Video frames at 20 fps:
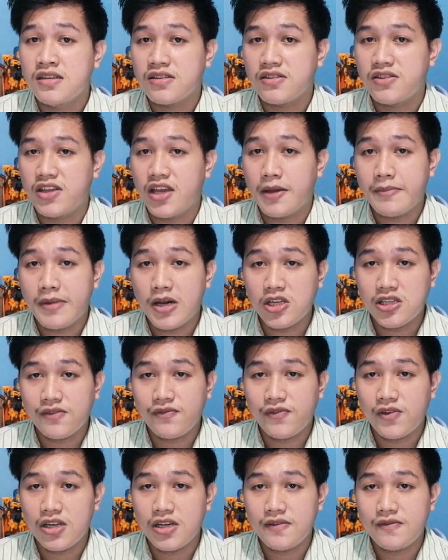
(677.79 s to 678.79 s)
the amount of
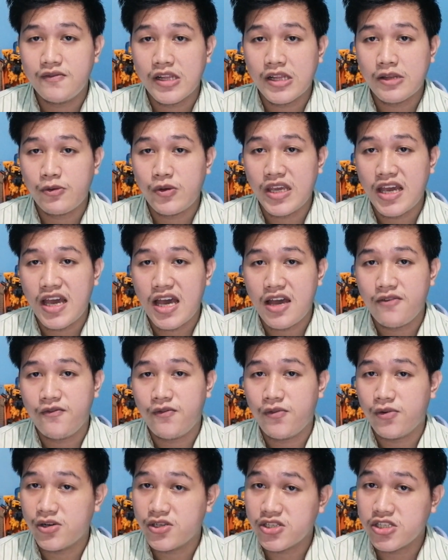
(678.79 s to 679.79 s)
love that we have
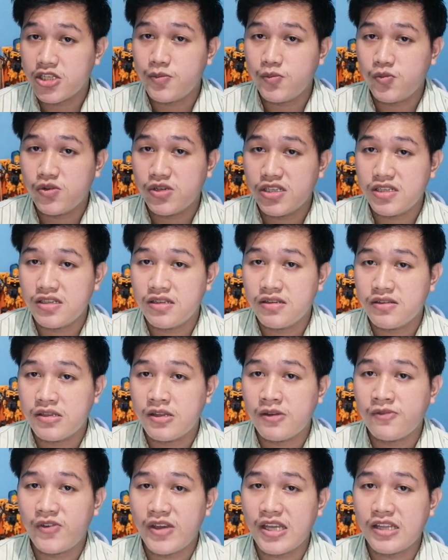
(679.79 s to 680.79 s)
for someone, the
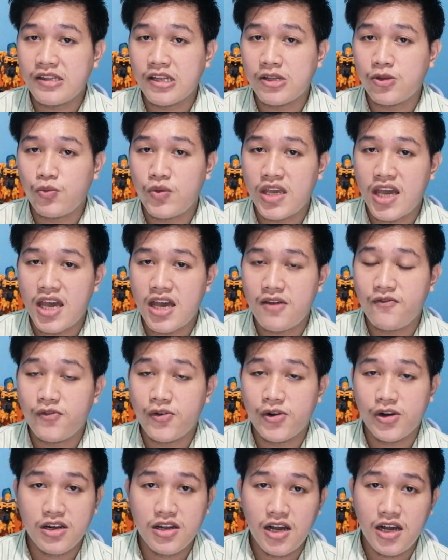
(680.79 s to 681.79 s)
faith that we have
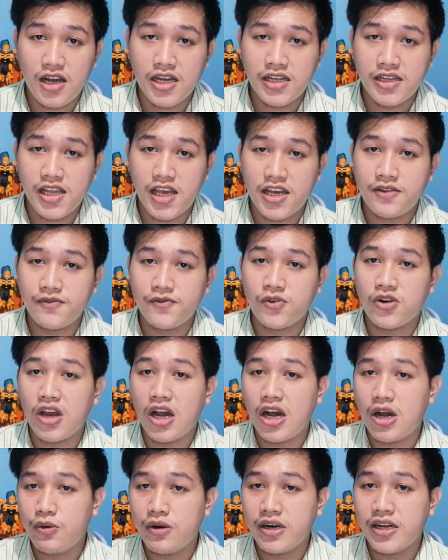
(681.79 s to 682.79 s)
for God and for
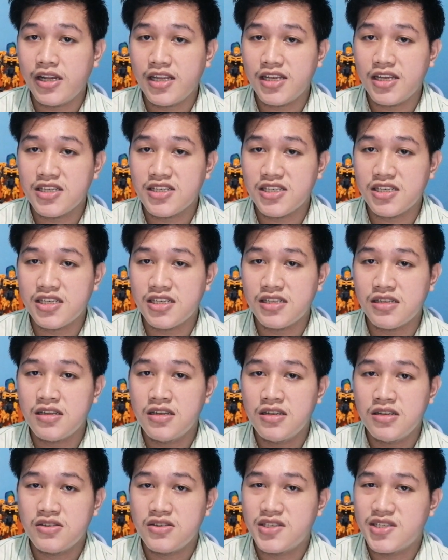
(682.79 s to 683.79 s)
our religion,
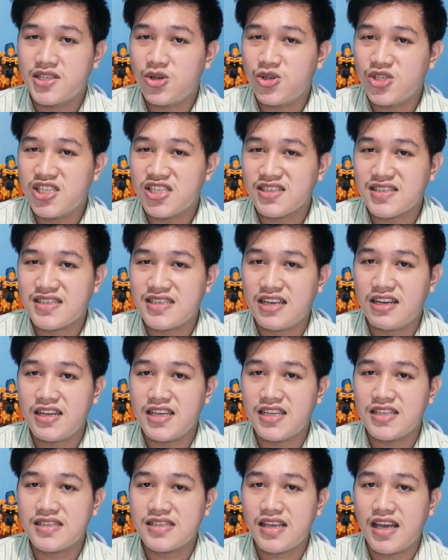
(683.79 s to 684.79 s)
zodiac
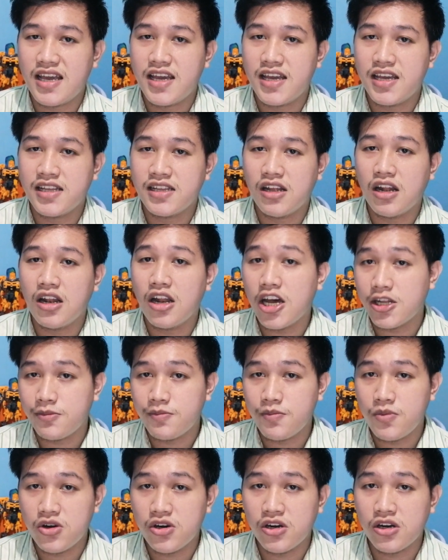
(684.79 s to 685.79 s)
signs, and a lot
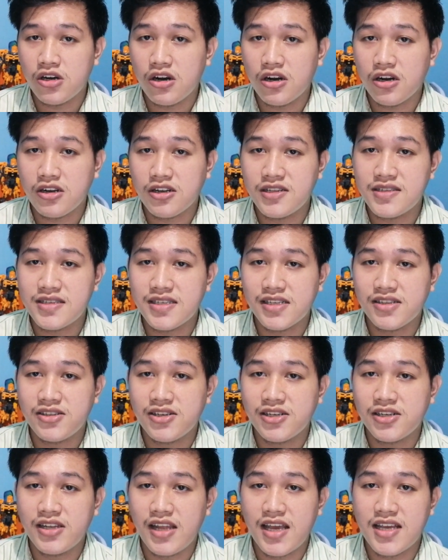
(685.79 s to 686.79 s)
more are
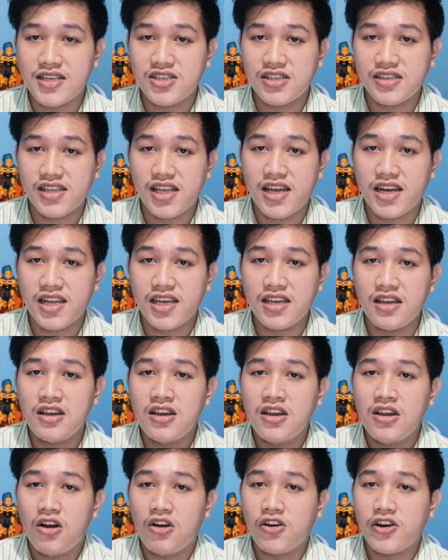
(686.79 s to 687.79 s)
considered esoteric
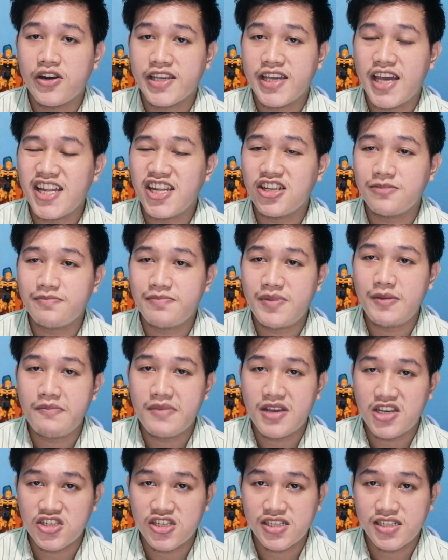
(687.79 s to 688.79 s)
or cannot be
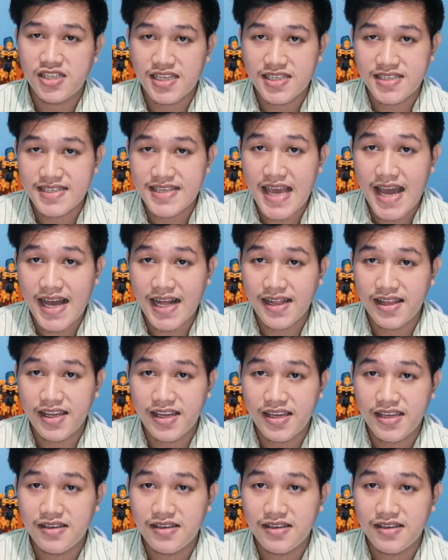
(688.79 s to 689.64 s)
measured exactly.